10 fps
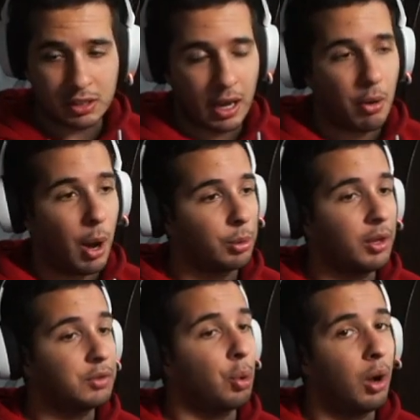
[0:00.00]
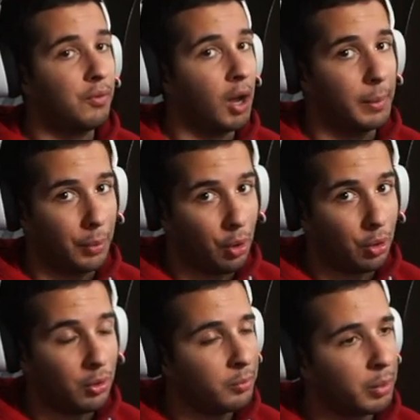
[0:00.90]
Now, I would love to qualify on
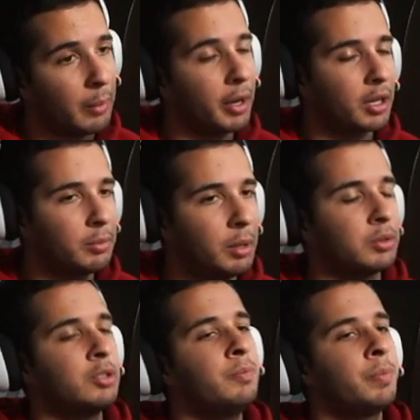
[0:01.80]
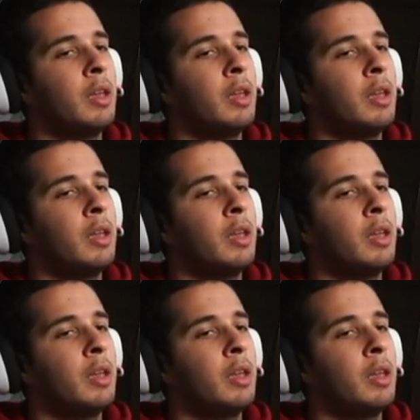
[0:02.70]
pole, but I'm not going to be able to.